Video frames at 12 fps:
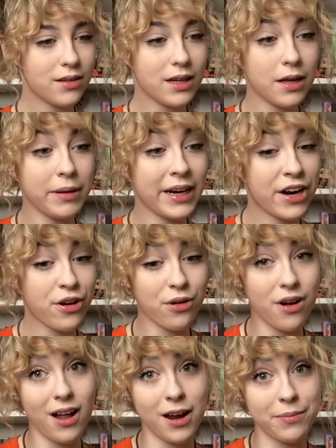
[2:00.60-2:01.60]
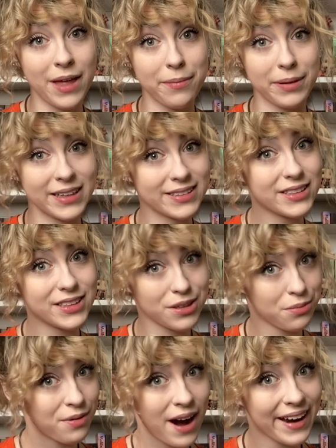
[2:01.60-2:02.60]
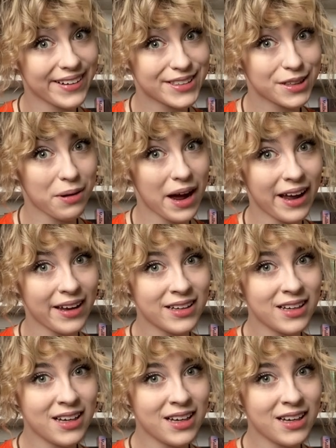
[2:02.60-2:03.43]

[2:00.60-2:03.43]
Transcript: I mean, I don't call him that because he's so bright, do I?